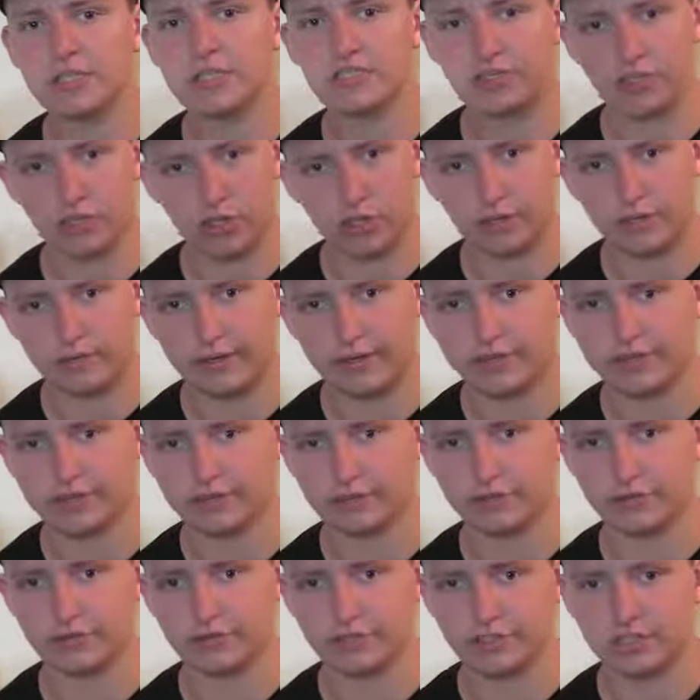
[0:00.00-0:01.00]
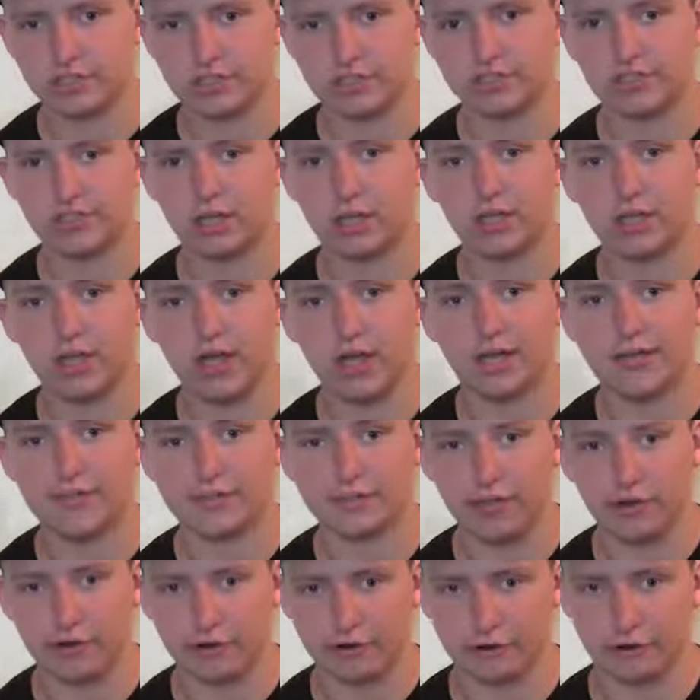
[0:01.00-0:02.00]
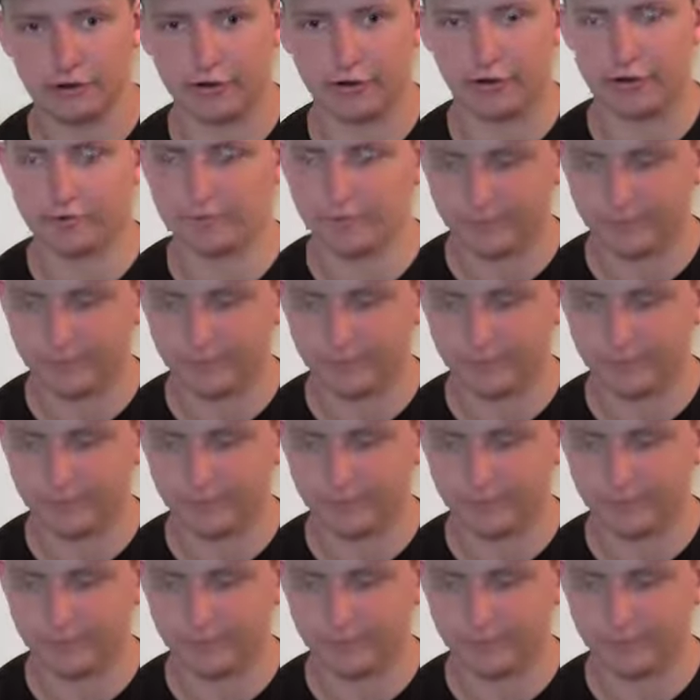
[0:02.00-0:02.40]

Star Racers, just a lot darker.